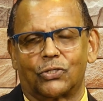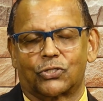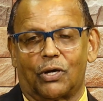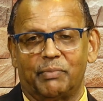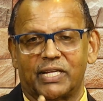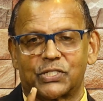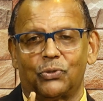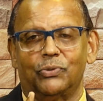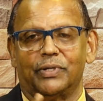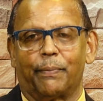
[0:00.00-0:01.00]
Someday
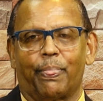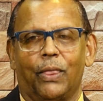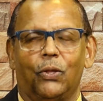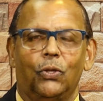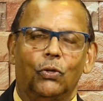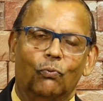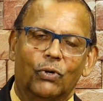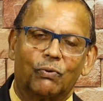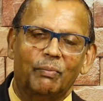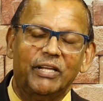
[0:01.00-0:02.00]
soon, the
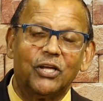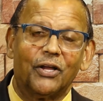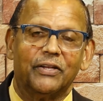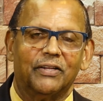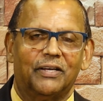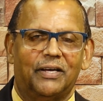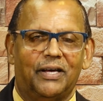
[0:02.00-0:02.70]
work will be done,